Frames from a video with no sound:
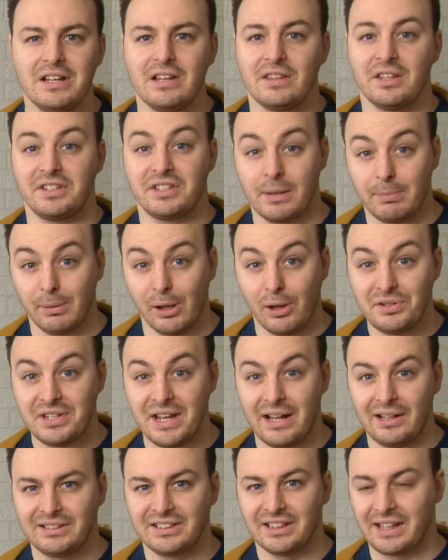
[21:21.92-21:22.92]
the 00
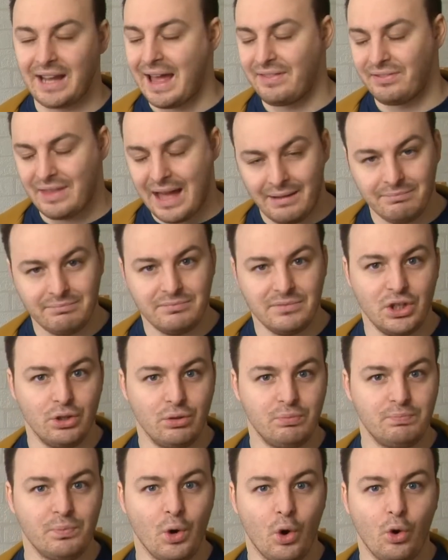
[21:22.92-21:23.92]
Deltic, and that
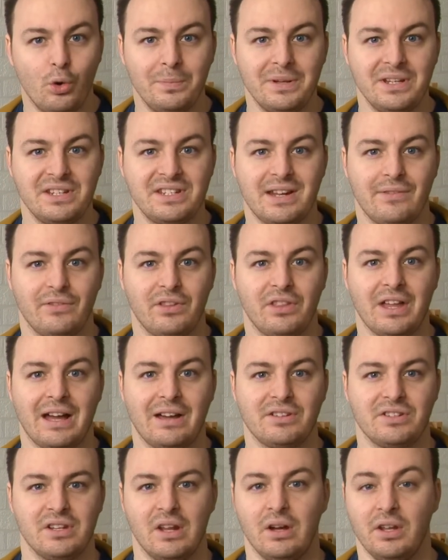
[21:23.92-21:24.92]
new Hornby
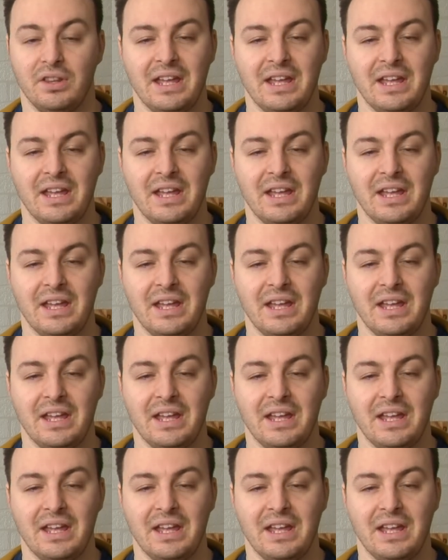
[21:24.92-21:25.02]
7000,